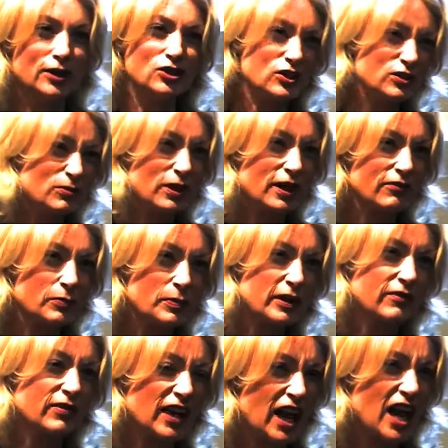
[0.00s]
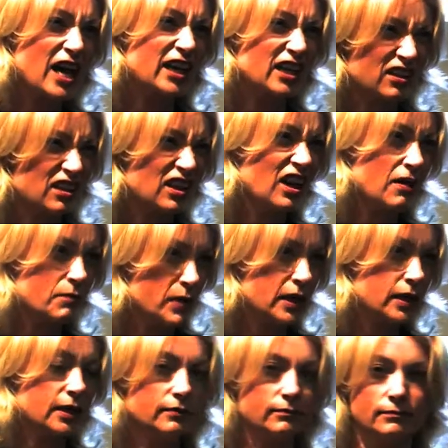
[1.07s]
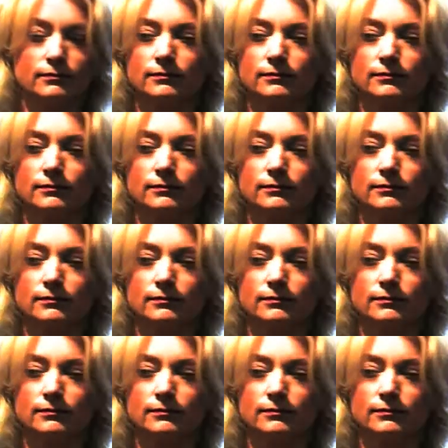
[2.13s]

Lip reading: You just want to have a bit of a lie and think, I've made it.